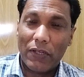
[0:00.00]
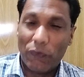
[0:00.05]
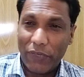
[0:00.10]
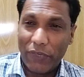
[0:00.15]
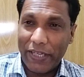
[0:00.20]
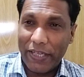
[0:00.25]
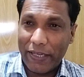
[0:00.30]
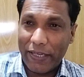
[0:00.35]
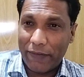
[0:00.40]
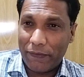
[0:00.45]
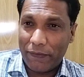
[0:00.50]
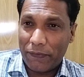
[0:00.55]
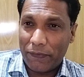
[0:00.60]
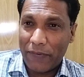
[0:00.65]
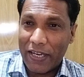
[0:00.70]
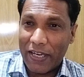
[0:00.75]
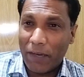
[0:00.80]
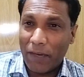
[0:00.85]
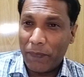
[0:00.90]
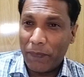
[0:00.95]
We have
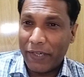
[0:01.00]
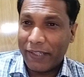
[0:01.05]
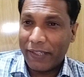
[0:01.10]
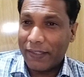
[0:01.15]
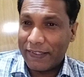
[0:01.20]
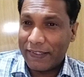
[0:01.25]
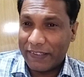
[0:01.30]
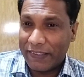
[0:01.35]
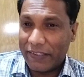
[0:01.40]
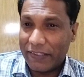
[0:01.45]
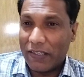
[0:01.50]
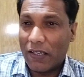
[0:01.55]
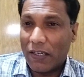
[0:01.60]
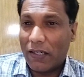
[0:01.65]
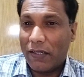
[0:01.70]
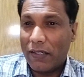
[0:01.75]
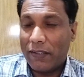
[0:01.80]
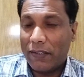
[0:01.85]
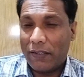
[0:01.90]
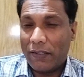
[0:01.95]
an update in this
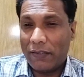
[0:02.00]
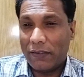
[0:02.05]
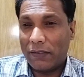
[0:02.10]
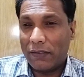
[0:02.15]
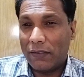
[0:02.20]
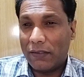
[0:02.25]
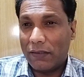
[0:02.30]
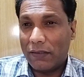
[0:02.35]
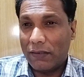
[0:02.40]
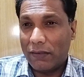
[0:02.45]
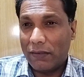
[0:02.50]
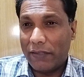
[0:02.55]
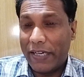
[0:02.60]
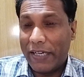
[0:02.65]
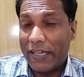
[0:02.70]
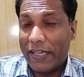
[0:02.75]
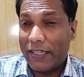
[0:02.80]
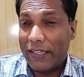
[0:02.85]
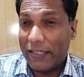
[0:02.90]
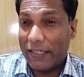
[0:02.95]
regard. Uh,
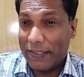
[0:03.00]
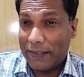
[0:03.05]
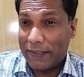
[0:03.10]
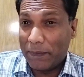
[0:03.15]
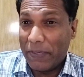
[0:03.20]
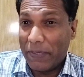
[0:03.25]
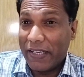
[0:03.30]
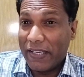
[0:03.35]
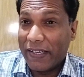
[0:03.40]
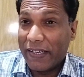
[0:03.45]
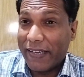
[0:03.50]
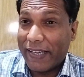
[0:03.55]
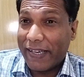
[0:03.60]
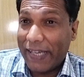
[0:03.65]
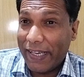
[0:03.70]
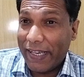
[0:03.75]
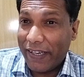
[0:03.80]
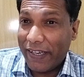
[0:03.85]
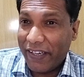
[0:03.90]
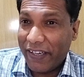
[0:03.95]
it is being
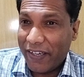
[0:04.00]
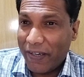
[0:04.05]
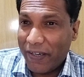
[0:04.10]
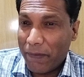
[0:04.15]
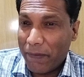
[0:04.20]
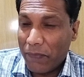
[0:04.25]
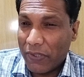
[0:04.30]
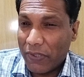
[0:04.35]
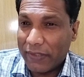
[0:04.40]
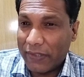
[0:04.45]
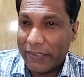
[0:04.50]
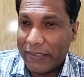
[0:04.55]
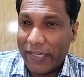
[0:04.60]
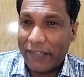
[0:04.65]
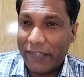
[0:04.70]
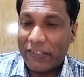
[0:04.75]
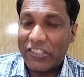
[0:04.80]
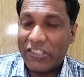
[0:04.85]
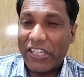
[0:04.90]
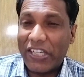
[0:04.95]
claimed
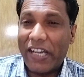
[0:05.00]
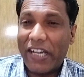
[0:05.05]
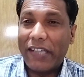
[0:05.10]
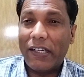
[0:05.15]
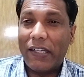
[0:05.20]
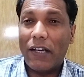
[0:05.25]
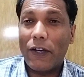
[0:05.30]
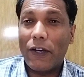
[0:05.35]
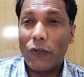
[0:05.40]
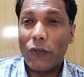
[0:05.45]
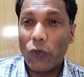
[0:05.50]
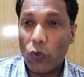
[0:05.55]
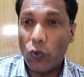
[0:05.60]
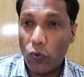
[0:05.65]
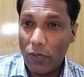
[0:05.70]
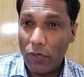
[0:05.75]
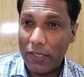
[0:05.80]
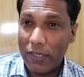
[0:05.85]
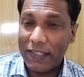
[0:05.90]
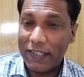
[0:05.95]
that China
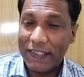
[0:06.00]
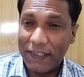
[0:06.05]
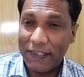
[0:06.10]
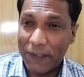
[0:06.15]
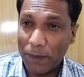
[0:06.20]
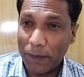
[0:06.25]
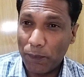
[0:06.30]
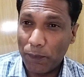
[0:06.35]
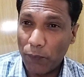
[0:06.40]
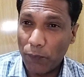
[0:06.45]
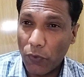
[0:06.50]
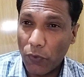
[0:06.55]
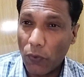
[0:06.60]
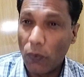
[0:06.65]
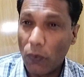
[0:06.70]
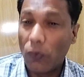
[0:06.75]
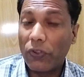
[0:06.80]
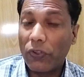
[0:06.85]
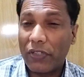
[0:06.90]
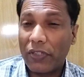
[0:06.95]
could
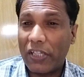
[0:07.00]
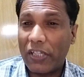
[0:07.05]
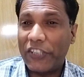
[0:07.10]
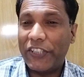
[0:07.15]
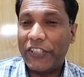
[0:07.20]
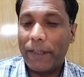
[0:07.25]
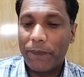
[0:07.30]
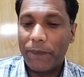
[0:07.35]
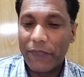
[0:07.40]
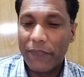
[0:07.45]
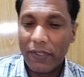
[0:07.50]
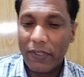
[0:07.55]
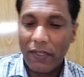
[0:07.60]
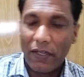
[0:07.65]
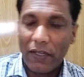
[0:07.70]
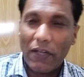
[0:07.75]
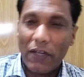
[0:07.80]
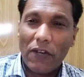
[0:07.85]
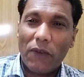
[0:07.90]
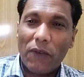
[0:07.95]
support Russia.
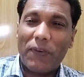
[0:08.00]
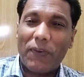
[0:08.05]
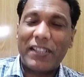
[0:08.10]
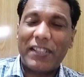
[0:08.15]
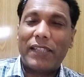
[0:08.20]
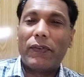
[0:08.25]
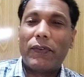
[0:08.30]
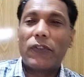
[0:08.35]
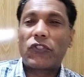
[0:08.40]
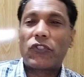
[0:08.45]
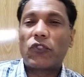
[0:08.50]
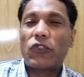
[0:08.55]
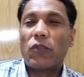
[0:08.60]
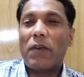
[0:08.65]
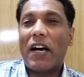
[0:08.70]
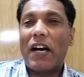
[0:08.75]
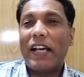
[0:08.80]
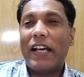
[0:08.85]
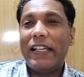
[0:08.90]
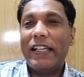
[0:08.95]
Firstly, we are
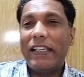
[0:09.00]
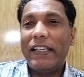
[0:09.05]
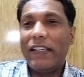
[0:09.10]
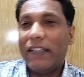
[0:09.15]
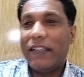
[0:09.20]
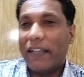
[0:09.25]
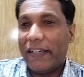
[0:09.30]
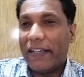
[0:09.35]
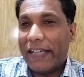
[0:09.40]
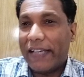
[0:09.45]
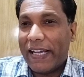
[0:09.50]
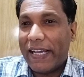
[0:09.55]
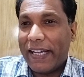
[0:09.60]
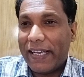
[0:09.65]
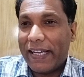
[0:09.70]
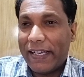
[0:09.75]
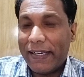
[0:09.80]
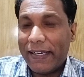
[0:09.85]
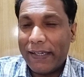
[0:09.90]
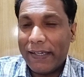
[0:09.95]

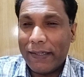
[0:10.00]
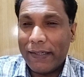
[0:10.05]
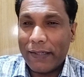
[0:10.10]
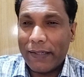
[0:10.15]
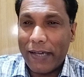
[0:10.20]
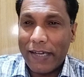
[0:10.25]
Somaliland.